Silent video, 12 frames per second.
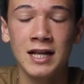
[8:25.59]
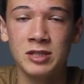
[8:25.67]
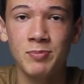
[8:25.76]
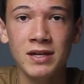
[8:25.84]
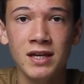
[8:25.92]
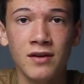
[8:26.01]
And
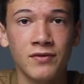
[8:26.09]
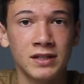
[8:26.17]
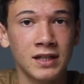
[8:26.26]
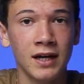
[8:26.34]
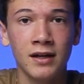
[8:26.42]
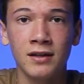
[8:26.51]
speaking of the
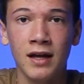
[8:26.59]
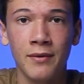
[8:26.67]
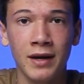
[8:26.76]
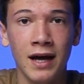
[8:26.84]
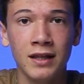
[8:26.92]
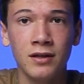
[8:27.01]
title, I
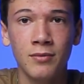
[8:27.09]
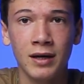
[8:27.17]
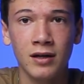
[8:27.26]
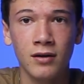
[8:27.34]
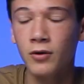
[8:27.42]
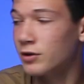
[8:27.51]
would highly
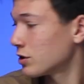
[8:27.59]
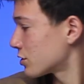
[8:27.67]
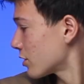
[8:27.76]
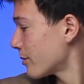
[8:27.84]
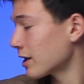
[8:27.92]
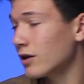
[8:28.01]
oh, it just
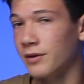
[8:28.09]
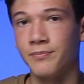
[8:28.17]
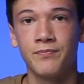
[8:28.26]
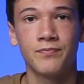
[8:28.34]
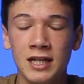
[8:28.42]
turned back on.